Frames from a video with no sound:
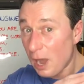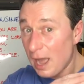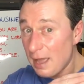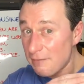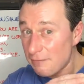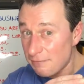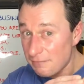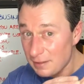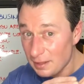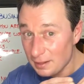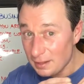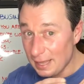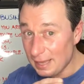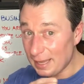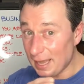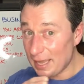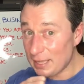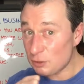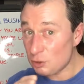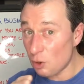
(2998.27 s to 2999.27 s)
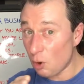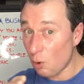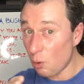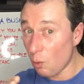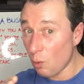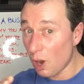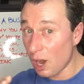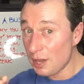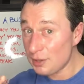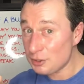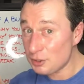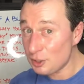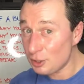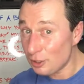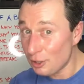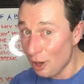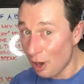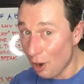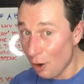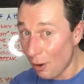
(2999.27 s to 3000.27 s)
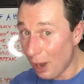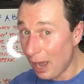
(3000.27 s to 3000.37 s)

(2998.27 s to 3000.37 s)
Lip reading: I feel like I don't want to go,